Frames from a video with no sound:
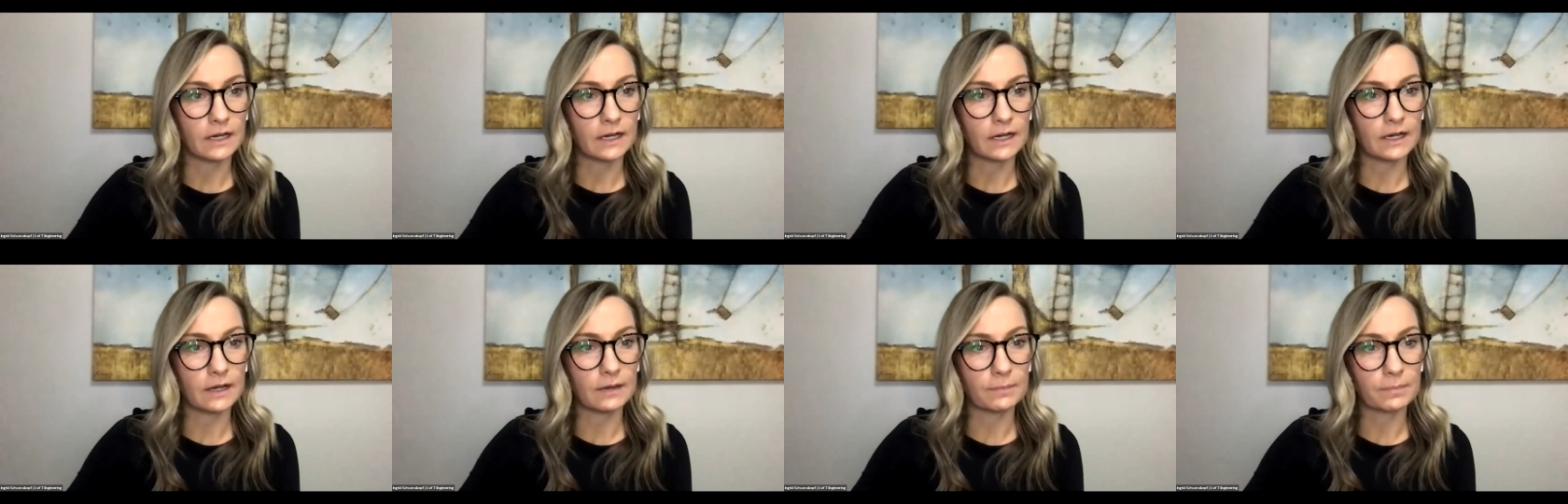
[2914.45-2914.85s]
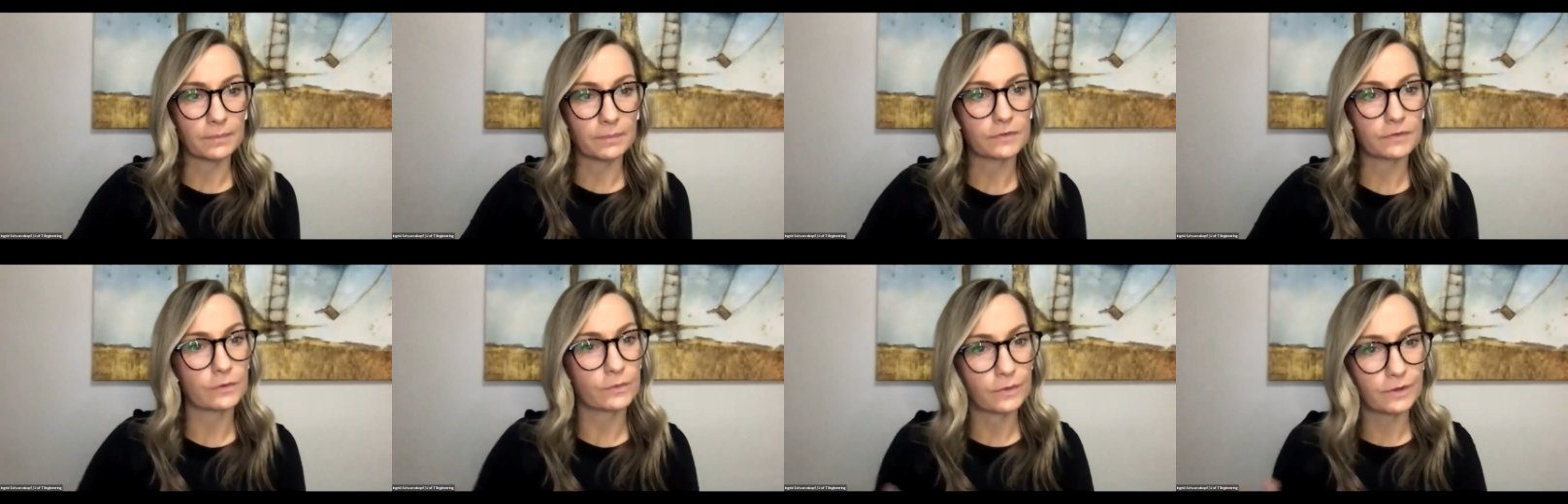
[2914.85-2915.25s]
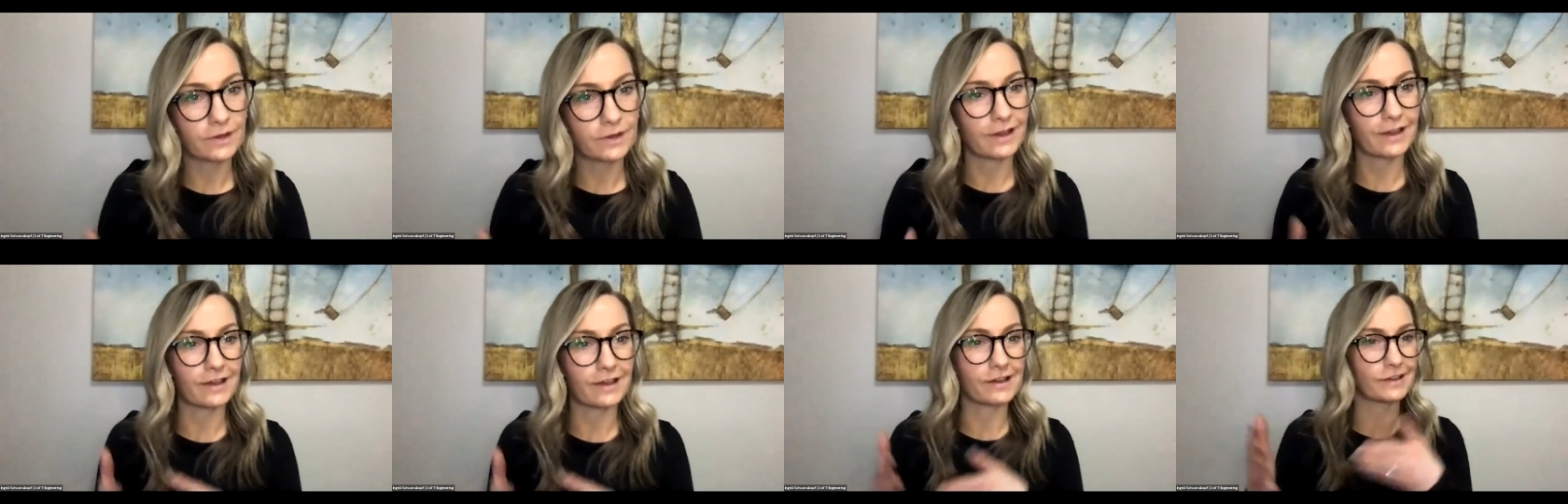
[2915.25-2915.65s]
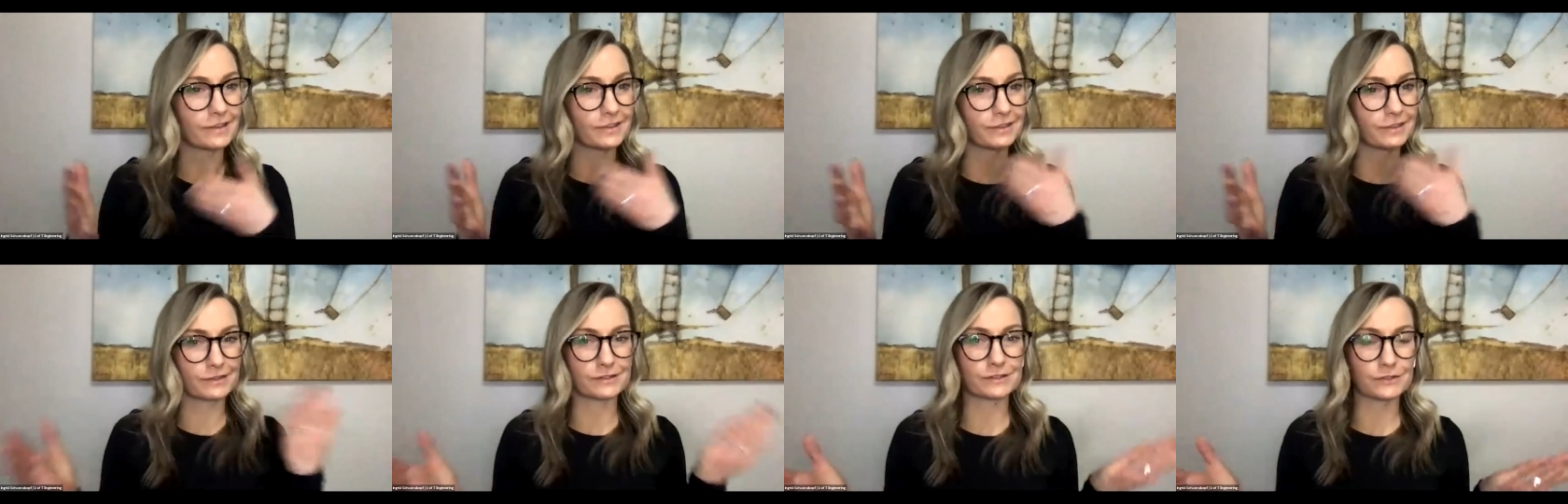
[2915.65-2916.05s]

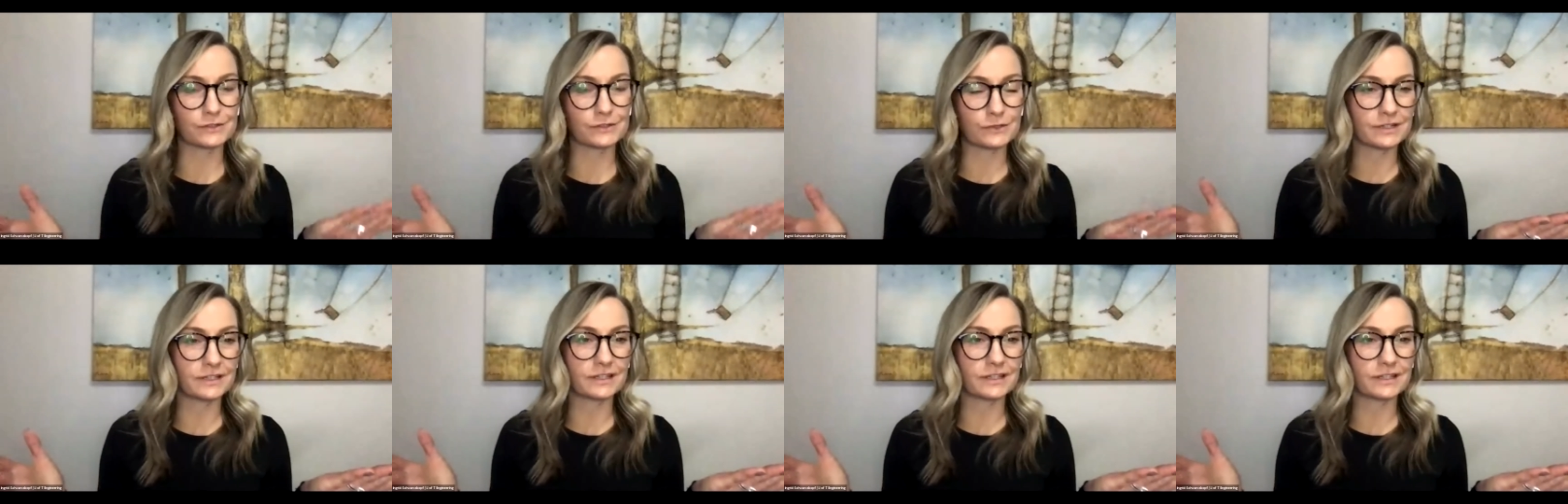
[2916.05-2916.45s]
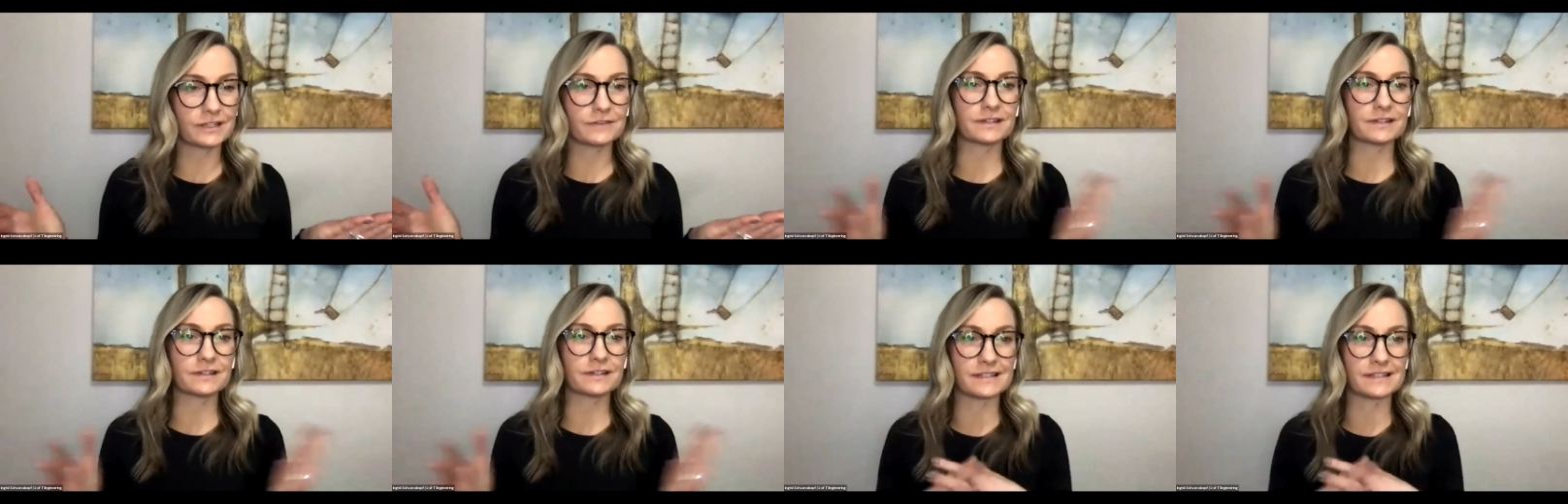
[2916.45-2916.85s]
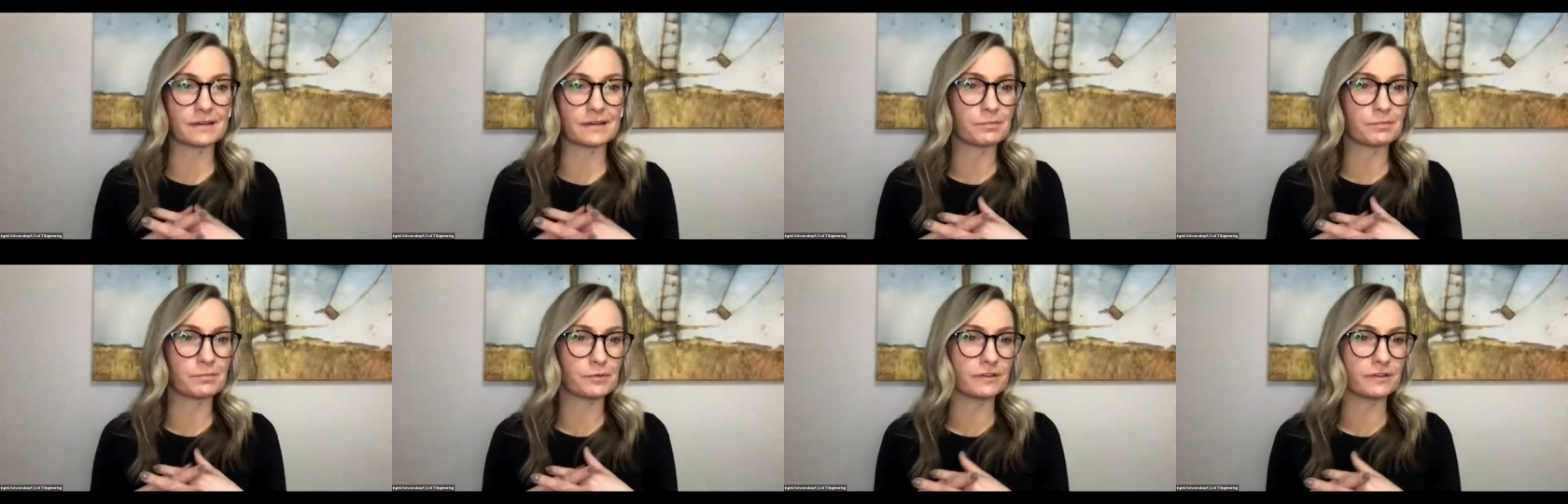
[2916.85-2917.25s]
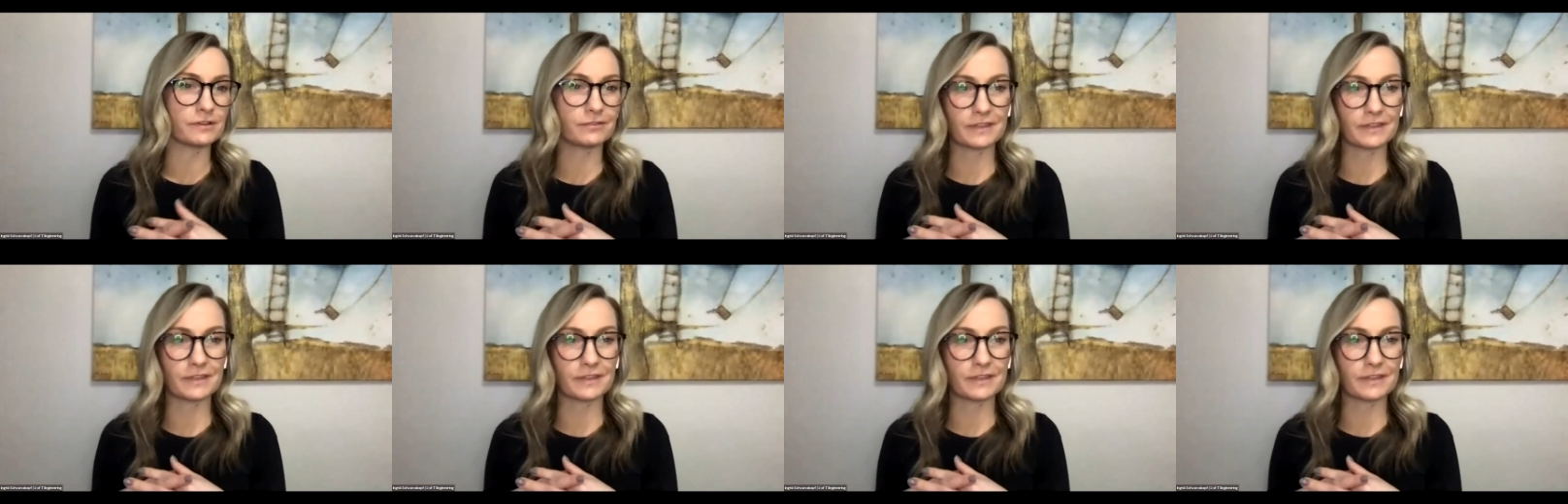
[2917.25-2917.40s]
the student gives an example.